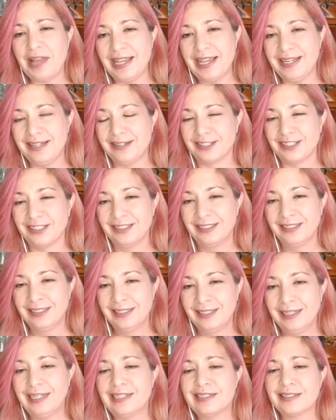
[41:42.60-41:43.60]
lighter.
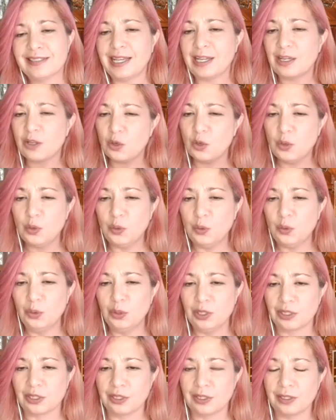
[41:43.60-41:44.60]
It's like
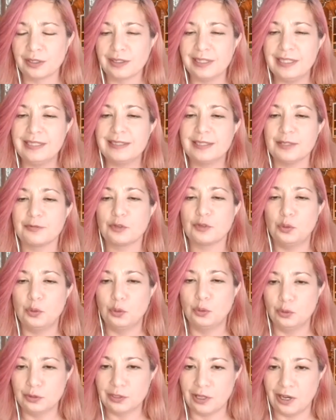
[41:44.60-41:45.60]
cooler. Things have
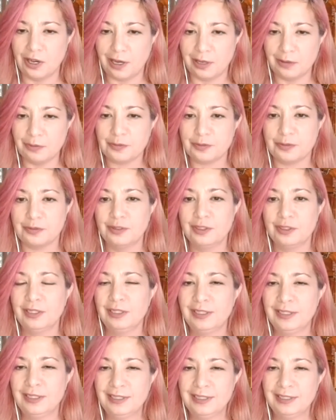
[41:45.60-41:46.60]
cooled off,
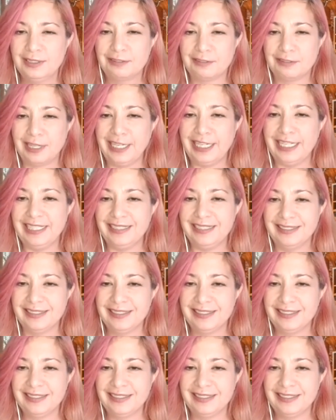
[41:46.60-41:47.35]
right?